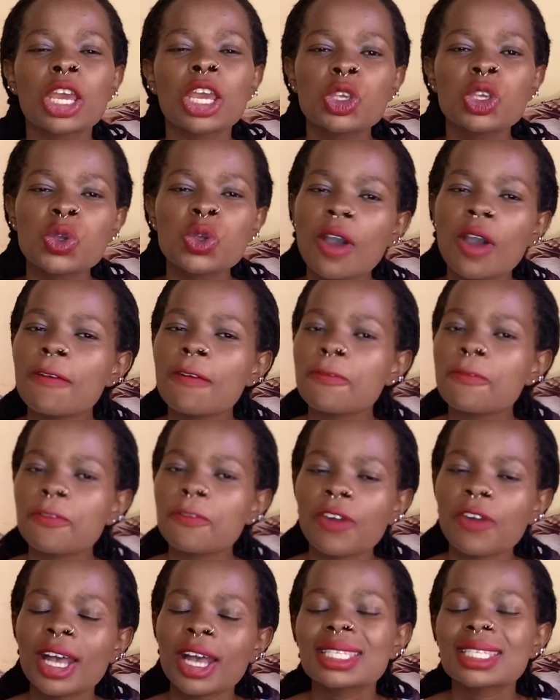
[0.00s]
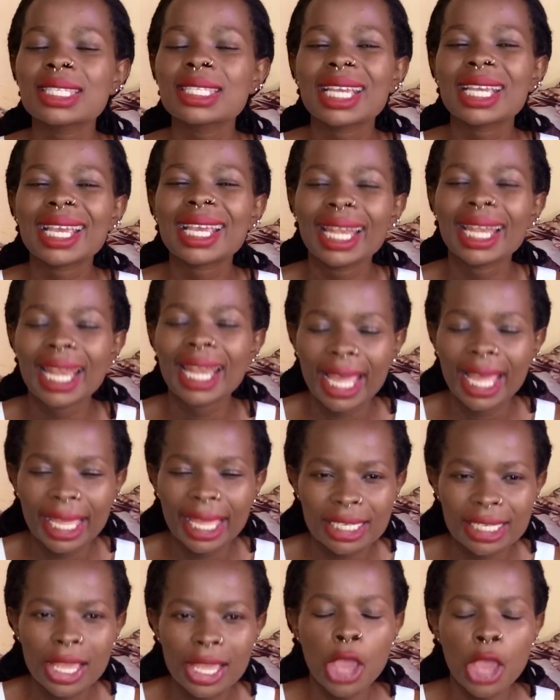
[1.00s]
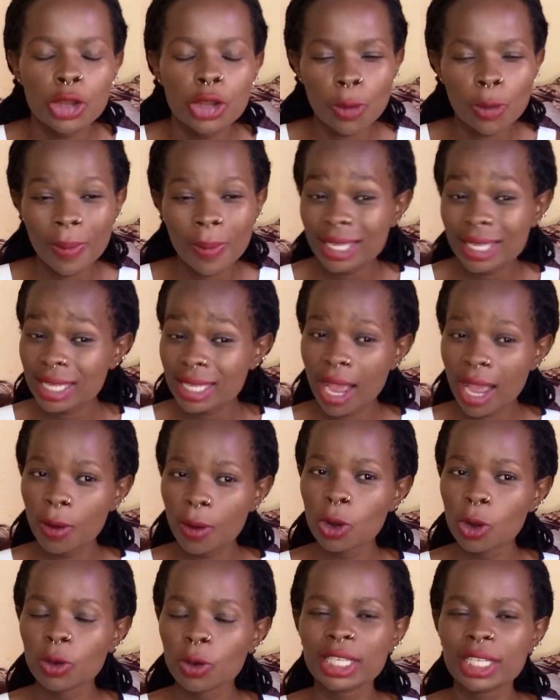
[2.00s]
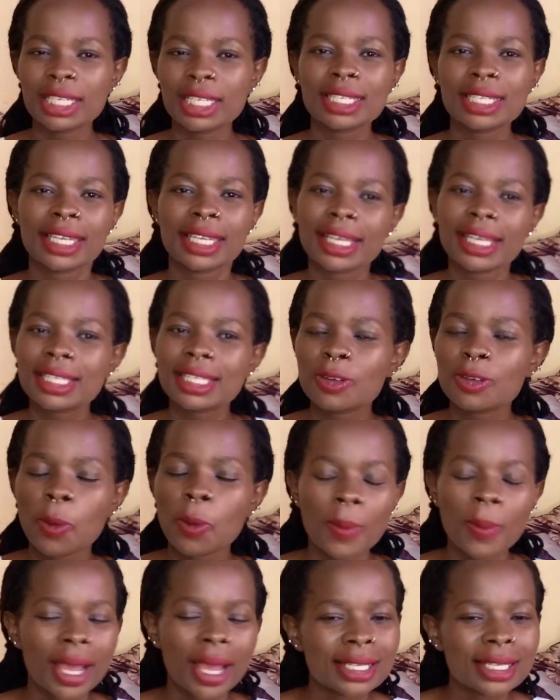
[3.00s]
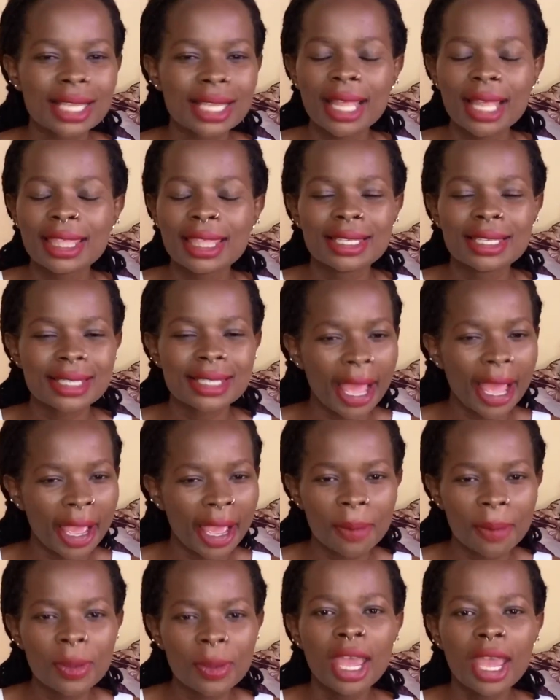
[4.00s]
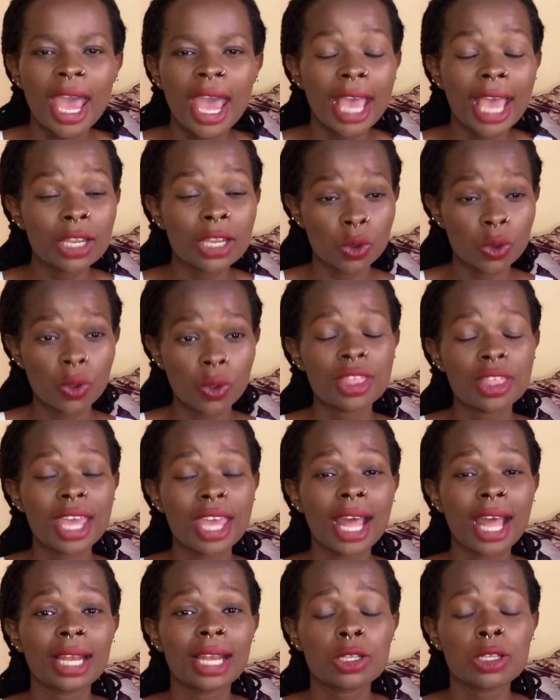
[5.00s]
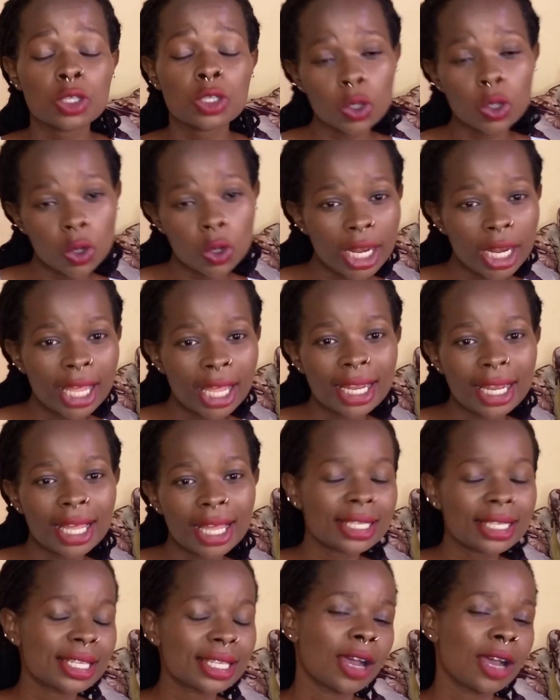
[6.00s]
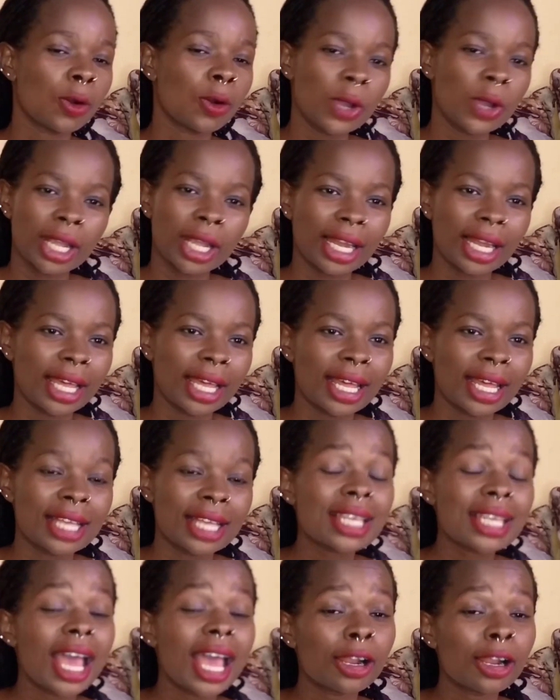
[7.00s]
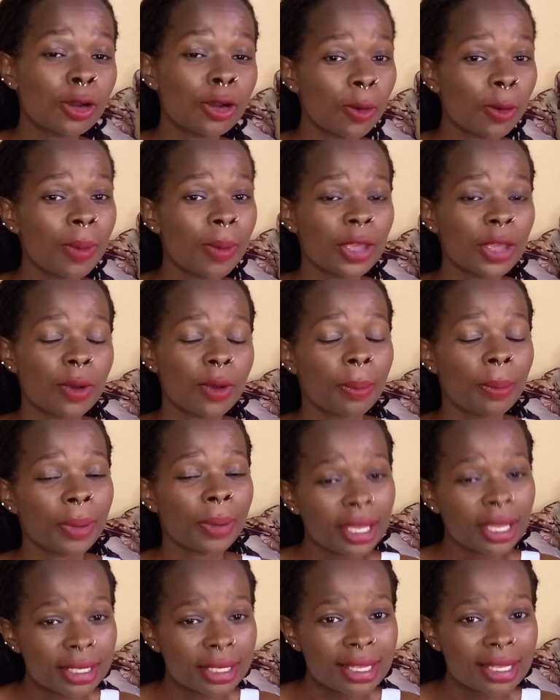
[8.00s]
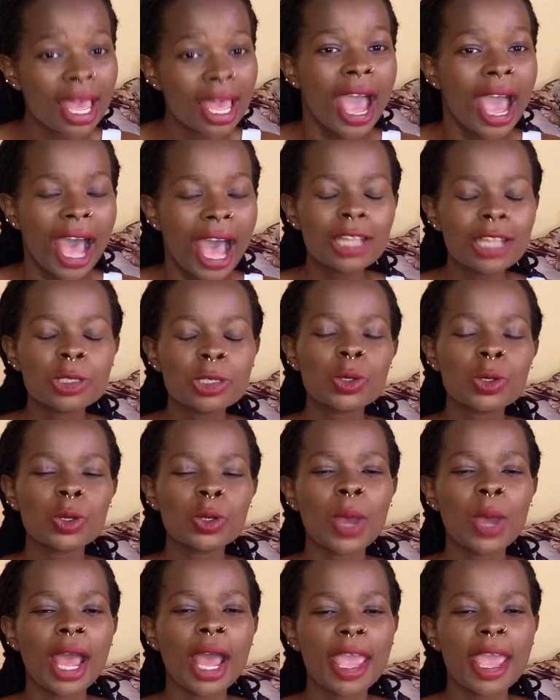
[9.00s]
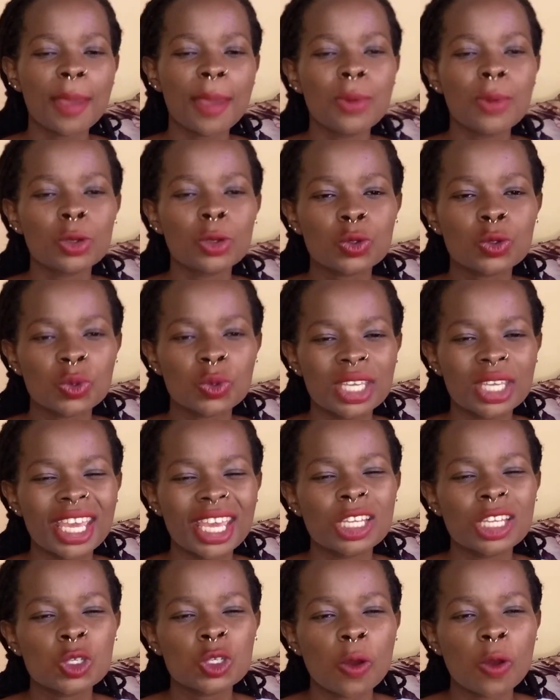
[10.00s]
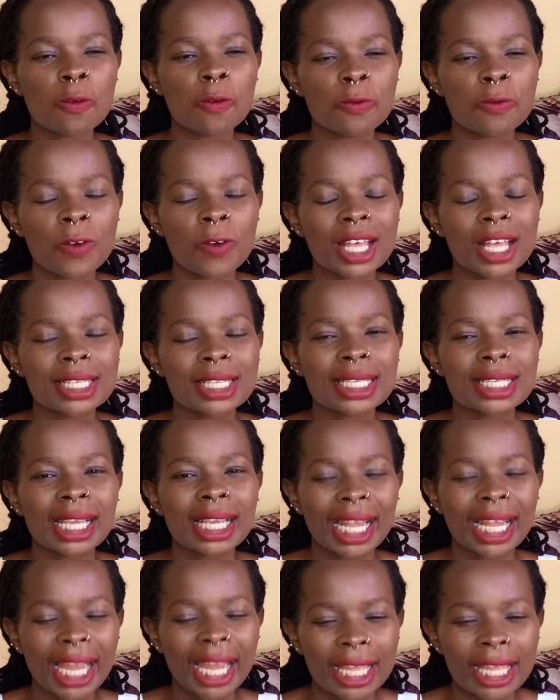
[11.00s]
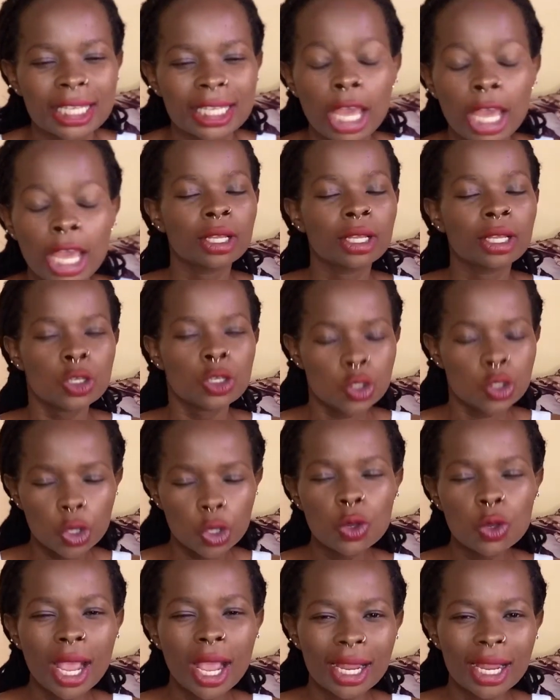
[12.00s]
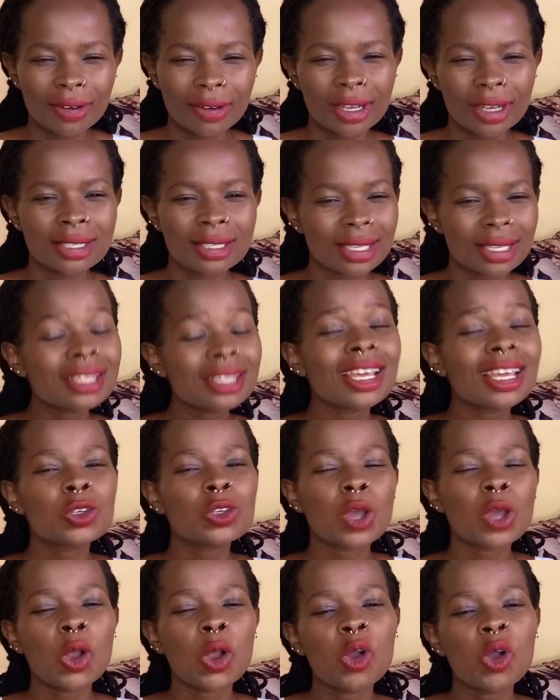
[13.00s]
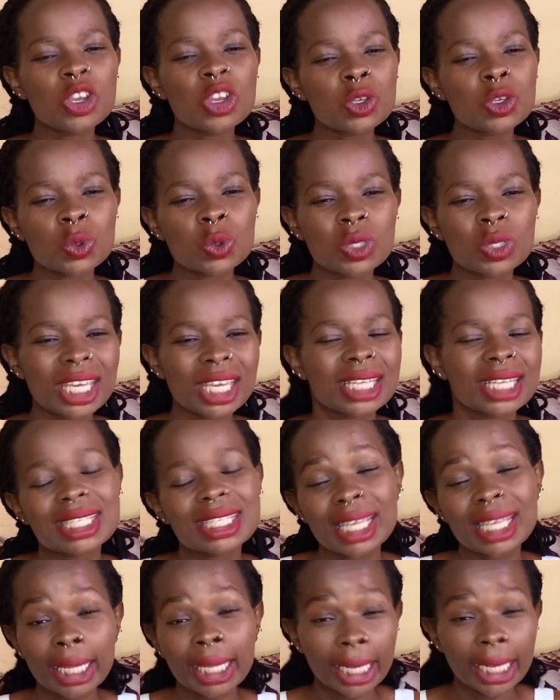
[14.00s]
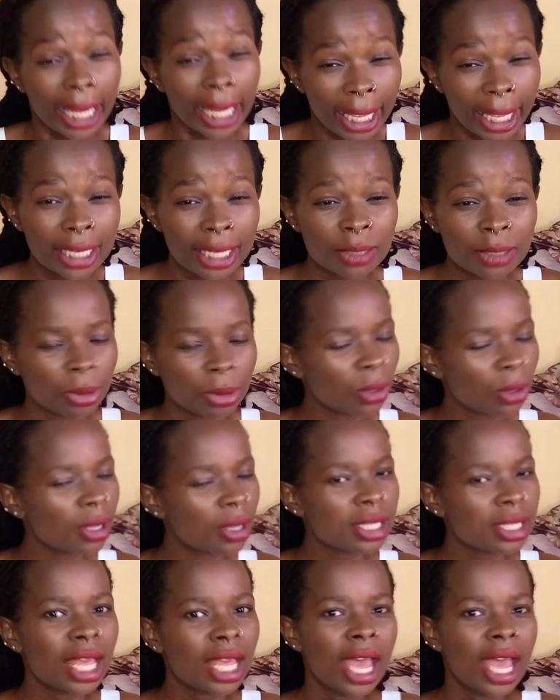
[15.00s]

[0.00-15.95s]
your first client, no matter how long it takes, no matter the time. I know there are slow learners, there are quick learners. I'll go by your pace until you are able to get your first client. So you are guaranteed that you are going to get the client, because